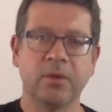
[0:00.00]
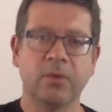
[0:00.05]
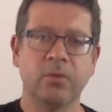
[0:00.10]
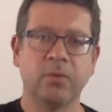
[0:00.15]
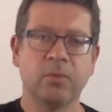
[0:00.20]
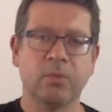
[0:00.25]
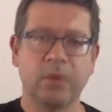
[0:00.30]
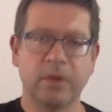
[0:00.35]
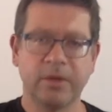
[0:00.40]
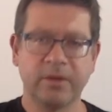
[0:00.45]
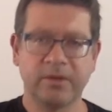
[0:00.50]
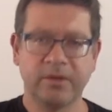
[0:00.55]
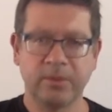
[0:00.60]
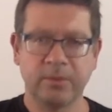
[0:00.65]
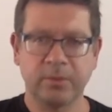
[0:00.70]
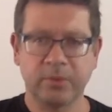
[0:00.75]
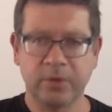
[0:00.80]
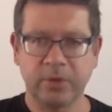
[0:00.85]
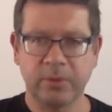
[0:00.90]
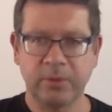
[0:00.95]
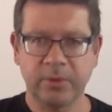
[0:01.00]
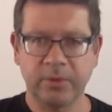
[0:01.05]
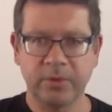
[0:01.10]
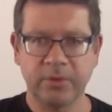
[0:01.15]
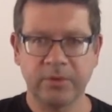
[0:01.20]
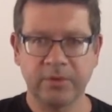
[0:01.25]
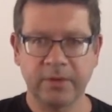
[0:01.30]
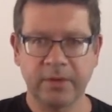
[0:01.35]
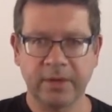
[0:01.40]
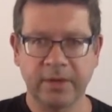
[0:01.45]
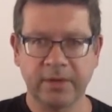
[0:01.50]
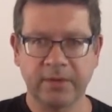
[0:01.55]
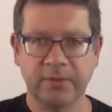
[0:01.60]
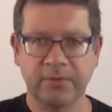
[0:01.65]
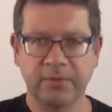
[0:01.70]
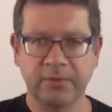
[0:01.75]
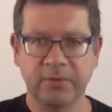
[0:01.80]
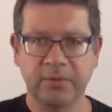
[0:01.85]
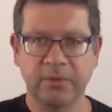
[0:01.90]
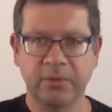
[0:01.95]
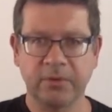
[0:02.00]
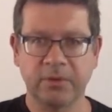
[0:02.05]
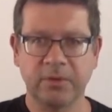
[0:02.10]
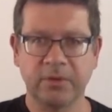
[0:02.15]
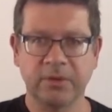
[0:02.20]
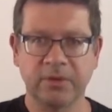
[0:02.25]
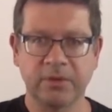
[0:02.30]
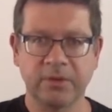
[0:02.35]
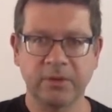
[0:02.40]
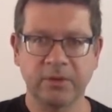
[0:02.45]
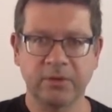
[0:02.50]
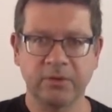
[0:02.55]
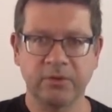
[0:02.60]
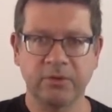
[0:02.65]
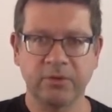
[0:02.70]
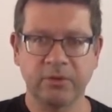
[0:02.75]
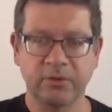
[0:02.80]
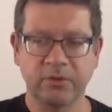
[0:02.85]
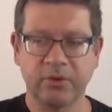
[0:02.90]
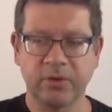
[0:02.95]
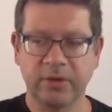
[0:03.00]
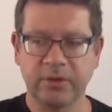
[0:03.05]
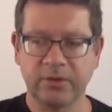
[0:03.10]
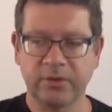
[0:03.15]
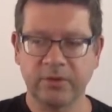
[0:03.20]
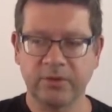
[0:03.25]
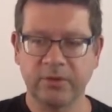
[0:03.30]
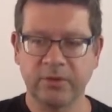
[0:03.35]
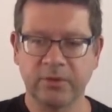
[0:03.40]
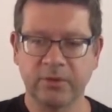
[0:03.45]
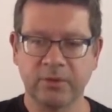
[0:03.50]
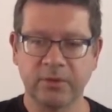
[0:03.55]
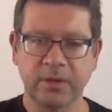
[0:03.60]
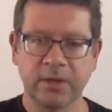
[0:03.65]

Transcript: what is the appropriate device for the solution you're trying to do.